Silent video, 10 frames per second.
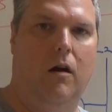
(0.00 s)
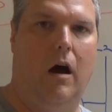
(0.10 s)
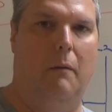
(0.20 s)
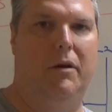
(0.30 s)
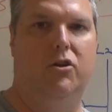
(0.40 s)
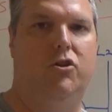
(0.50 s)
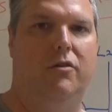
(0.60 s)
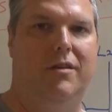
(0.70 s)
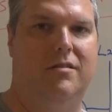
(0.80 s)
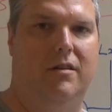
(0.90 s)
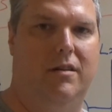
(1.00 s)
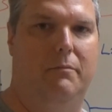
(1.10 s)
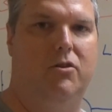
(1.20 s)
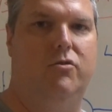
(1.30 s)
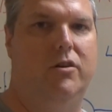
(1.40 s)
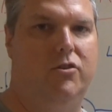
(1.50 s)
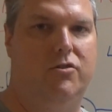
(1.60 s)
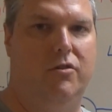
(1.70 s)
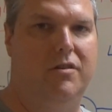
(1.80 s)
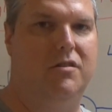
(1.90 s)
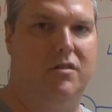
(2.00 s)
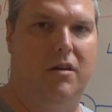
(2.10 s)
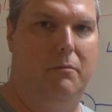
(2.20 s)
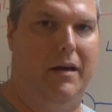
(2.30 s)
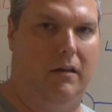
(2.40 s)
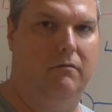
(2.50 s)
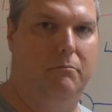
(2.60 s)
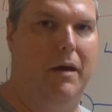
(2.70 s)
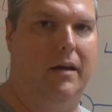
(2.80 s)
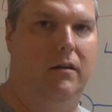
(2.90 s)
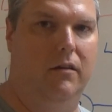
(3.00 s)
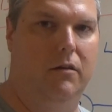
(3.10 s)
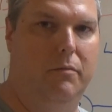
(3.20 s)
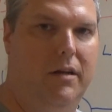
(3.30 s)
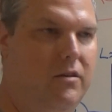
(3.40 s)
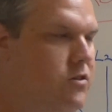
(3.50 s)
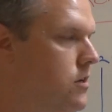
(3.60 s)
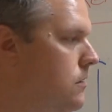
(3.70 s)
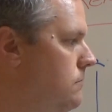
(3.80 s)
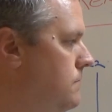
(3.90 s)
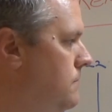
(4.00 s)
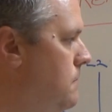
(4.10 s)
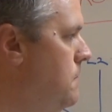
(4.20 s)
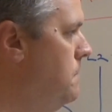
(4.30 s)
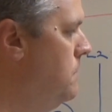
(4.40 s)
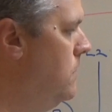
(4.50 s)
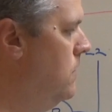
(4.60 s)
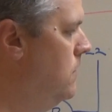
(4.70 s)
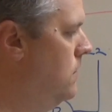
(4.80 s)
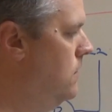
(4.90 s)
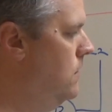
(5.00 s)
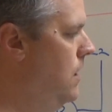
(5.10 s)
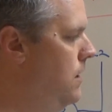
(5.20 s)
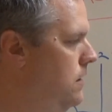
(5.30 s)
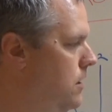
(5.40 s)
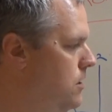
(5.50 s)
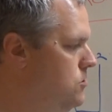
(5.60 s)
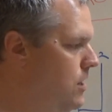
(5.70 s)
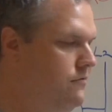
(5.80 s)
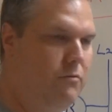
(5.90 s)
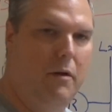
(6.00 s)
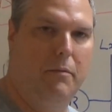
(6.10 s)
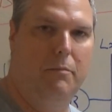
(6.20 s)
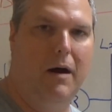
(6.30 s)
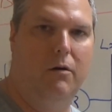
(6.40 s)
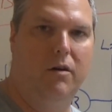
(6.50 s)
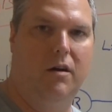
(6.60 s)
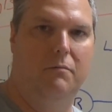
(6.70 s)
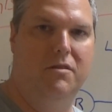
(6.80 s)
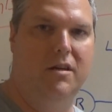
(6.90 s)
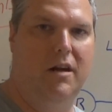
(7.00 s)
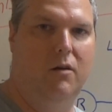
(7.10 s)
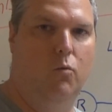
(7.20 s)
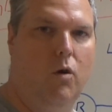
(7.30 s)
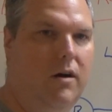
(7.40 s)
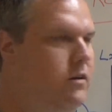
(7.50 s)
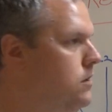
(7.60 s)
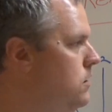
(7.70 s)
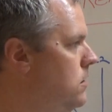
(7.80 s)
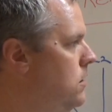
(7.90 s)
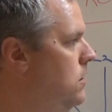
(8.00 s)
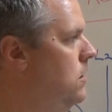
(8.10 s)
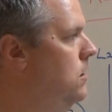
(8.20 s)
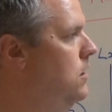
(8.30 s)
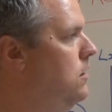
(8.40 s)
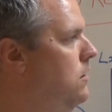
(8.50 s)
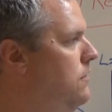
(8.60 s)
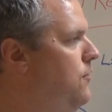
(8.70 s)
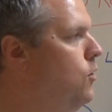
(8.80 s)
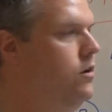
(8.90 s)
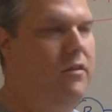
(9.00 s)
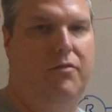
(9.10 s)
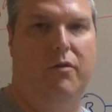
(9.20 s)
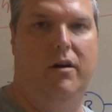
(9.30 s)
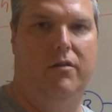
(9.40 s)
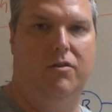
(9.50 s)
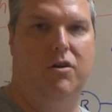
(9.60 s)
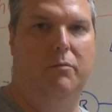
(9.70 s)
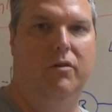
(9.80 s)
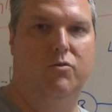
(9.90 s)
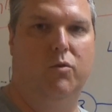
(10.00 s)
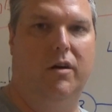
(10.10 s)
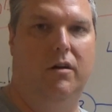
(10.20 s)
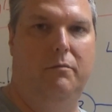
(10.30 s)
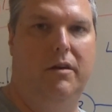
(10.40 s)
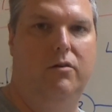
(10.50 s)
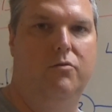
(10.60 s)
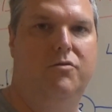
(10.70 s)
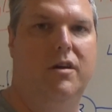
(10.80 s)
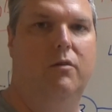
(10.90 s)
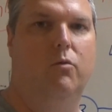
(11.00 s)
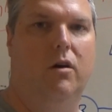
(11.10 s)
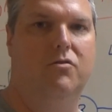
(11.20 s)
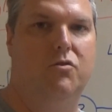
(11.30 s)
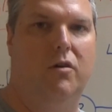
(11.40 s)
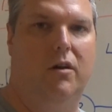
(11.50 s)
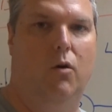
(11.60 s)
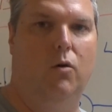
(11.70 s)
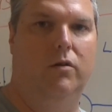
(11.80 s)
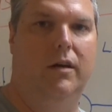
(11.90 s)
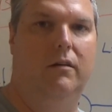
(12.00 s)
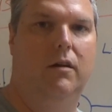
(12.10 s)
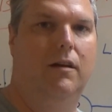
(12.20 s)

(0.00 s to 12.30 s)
I'm going to show you this in a demonstration, so this is going to make, make it a little bit easier, okay? So you have to remember, power comes in on one, four and three are the terminals we're going to be using. We're also going to hold it.